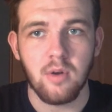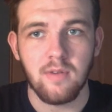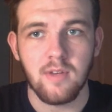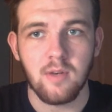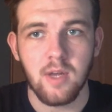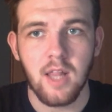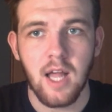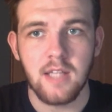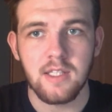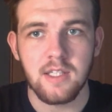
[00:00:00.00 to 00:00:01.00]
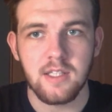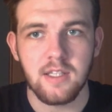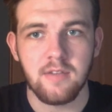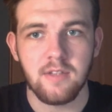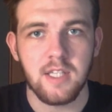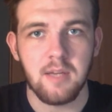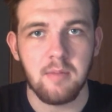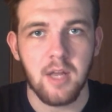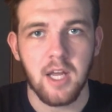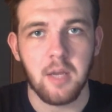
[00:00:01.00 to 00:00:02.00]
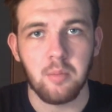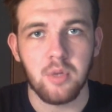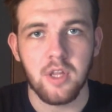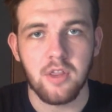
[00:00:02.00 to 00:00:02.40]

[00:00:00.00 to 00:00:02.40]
even realize it. It doesn't even seem like a complete